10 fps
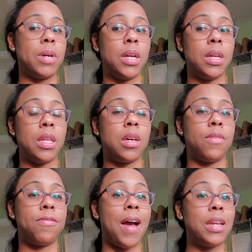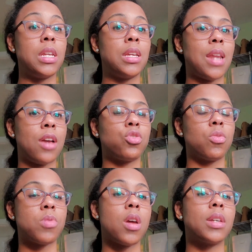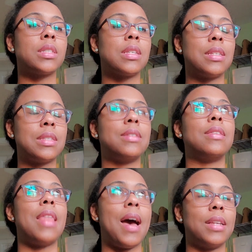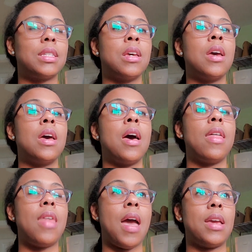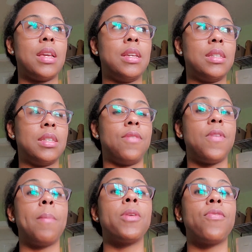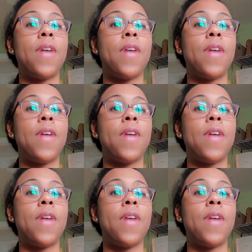but finding natural products is not that easy. I mean,